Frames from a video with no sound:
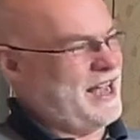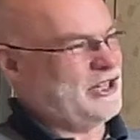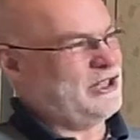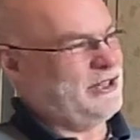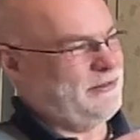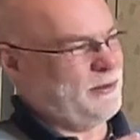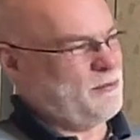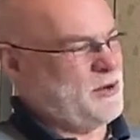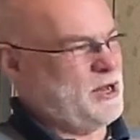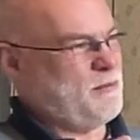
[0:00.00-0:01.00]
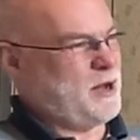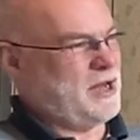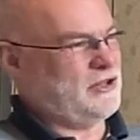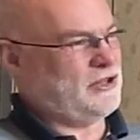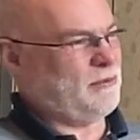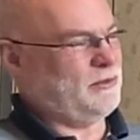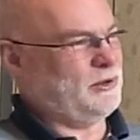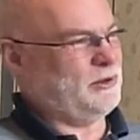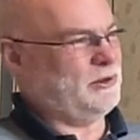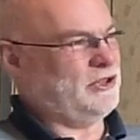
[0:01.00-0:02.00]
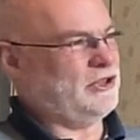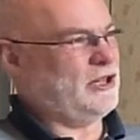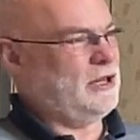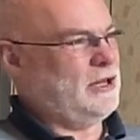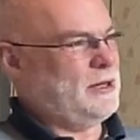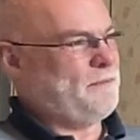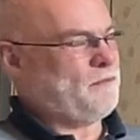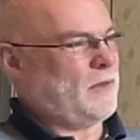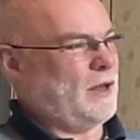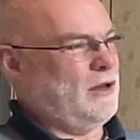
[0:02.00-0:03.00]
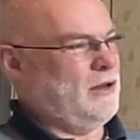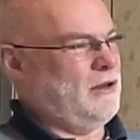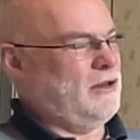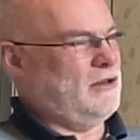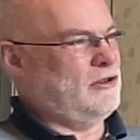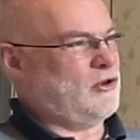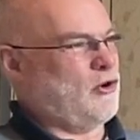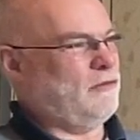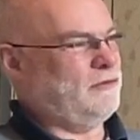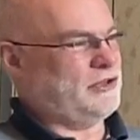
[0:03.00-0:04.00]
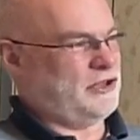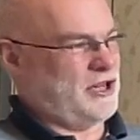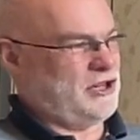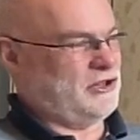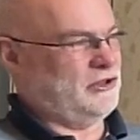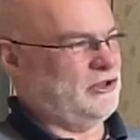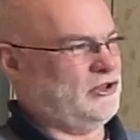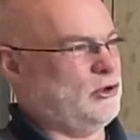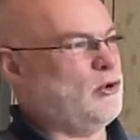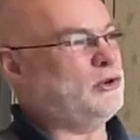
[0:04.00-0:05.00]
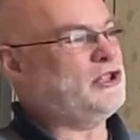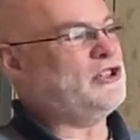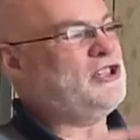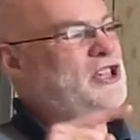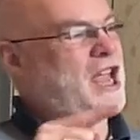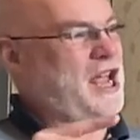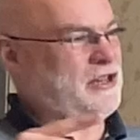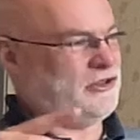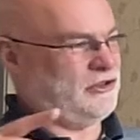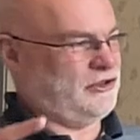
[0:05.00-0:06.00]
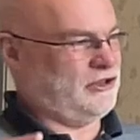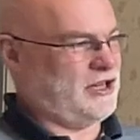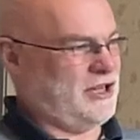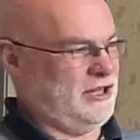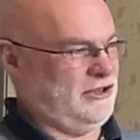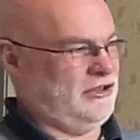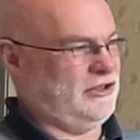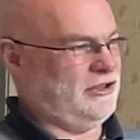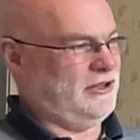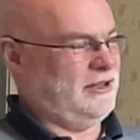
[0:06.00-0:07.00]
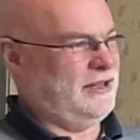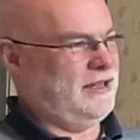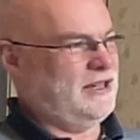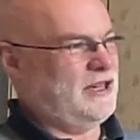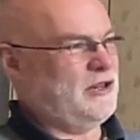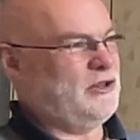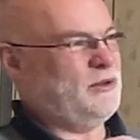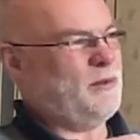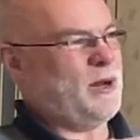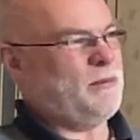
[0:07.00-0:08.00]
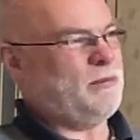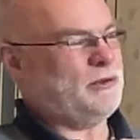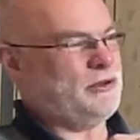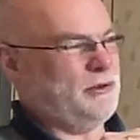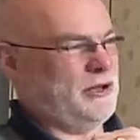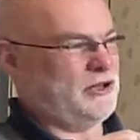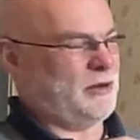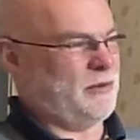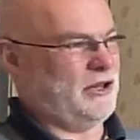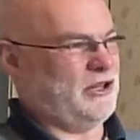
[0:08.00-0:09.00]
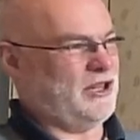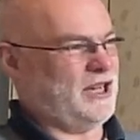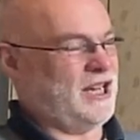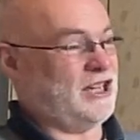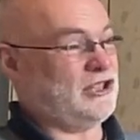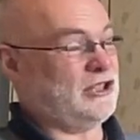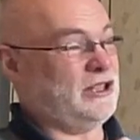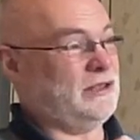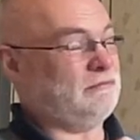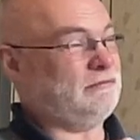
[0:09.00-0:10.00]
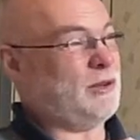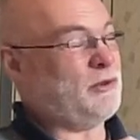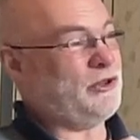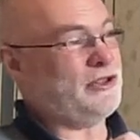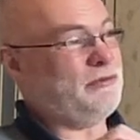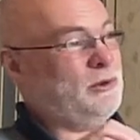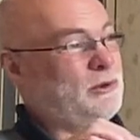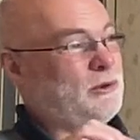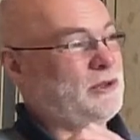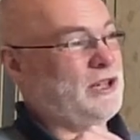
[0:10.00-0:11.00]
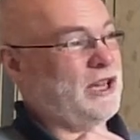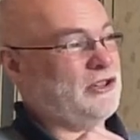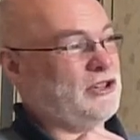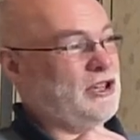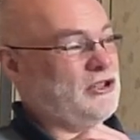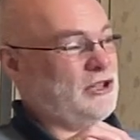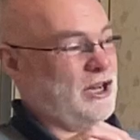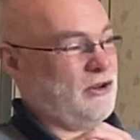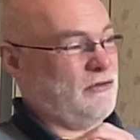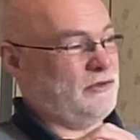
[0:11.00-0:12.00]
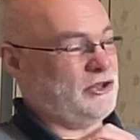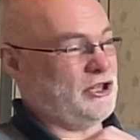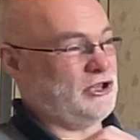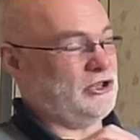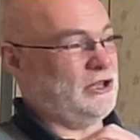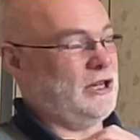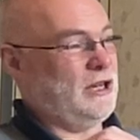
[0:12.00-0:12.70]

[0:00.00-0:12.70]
actually for me makes some of those conversations go to the next stage. Because you might be pursuing something and think, actually, I wonder if we'll go to the next stage in that conversation.